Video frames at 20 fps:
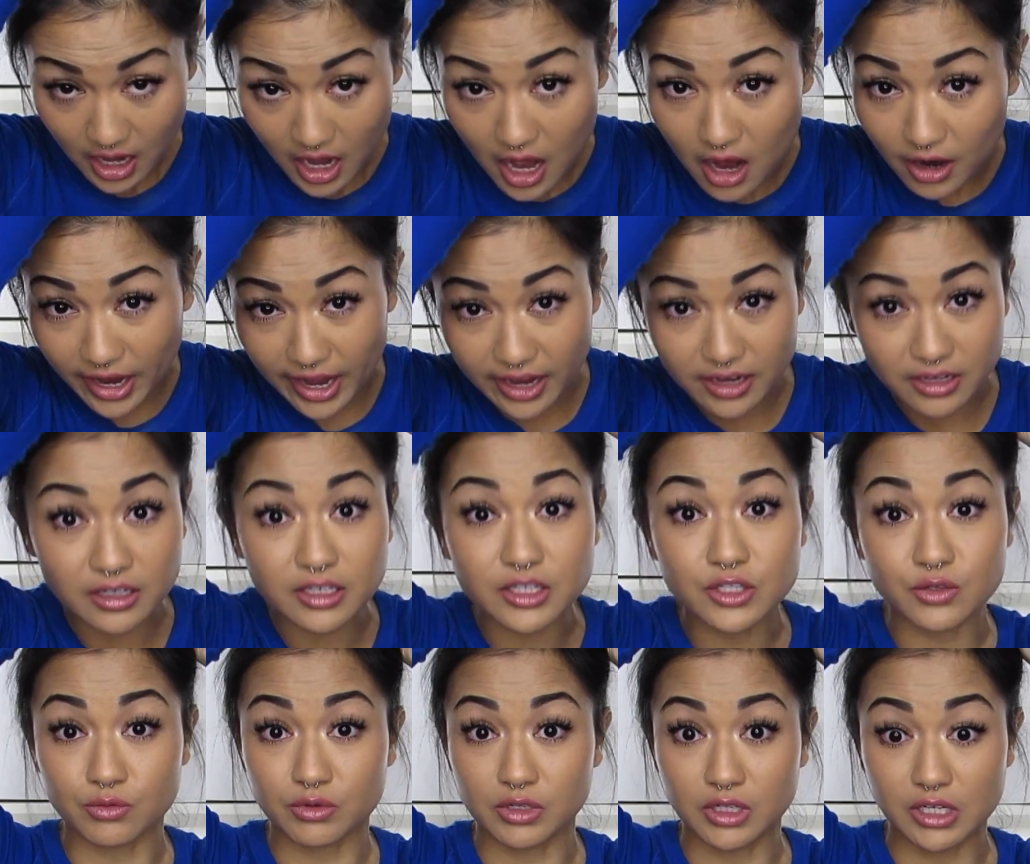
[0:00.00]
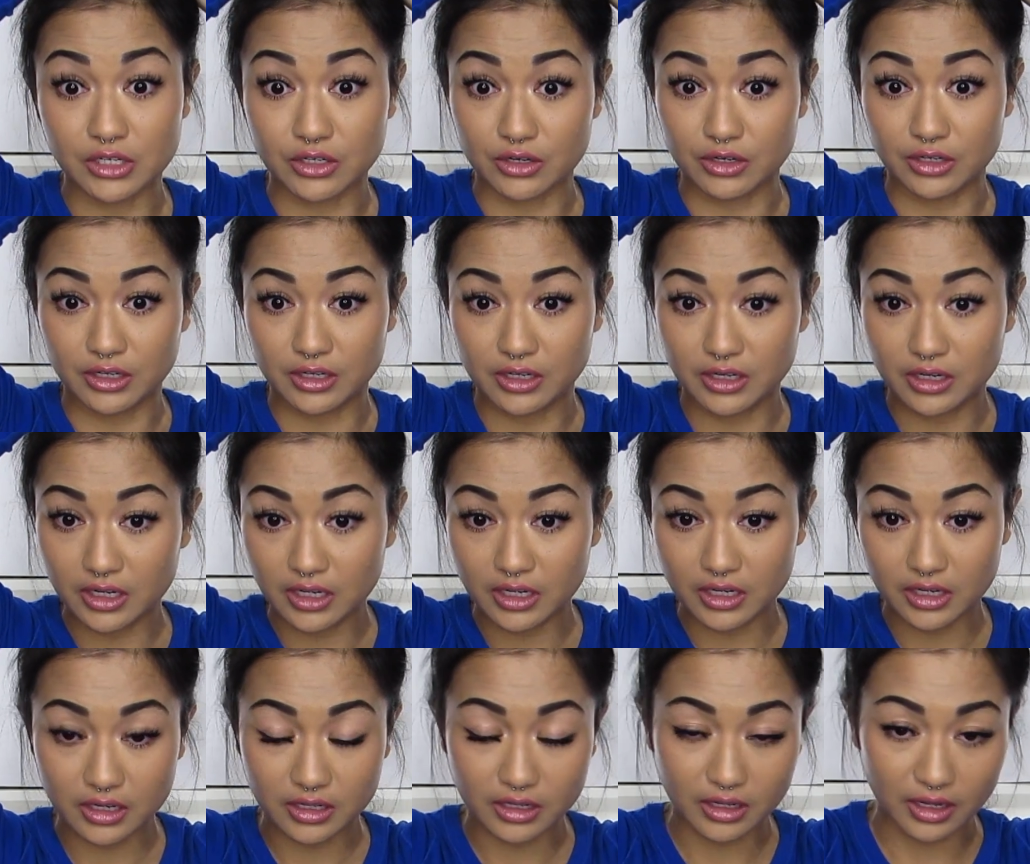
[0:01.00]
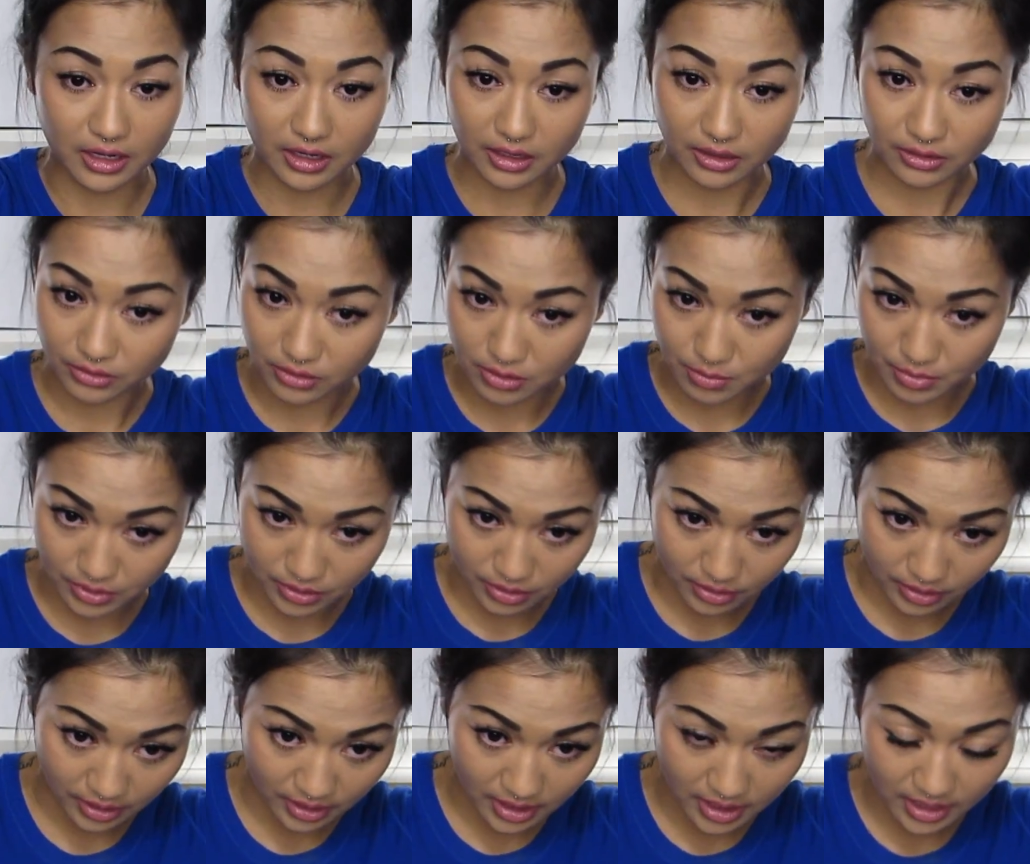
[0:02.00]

Okay, it's really dirty today. Like, super dirty.